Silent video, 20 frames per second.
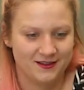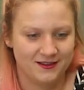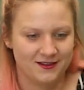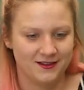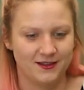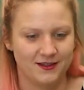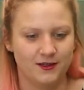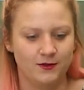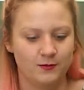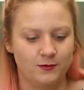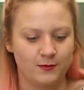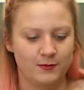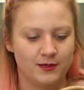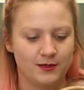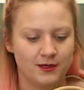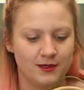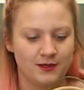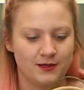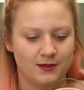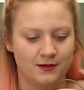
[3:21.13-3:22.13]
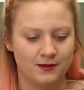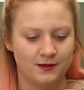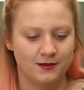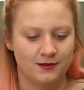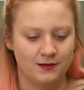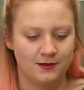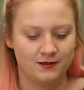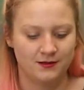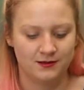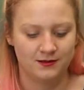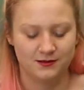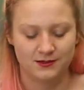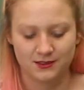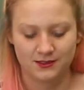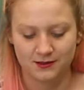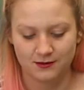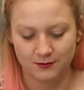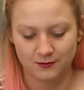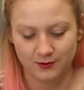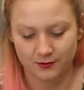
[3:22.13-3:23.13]
Are you wibbly? You're still
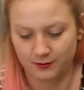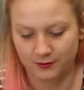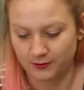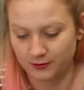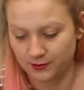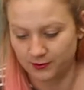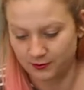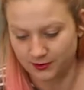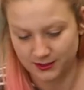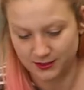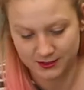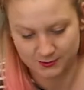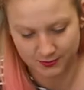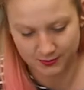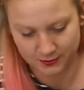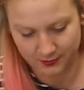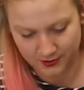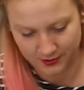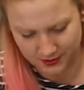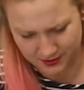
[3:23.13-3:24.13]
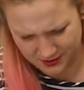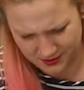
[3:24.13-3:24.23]
a bit wibbly, but that's a bit better.